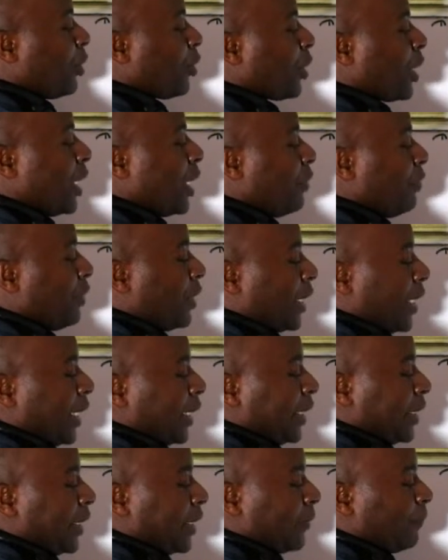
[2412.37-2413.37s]
you can leave it like
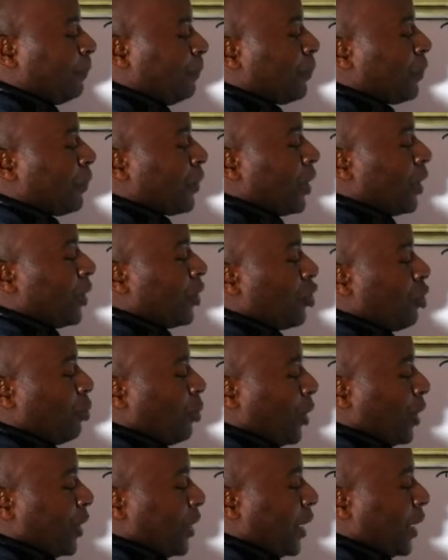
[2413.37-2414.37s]
that.
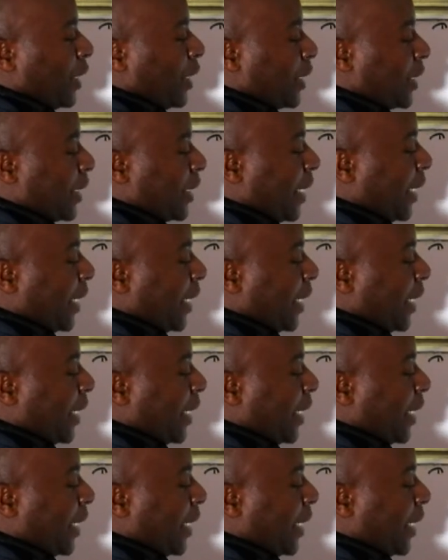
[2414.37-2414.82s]
0.6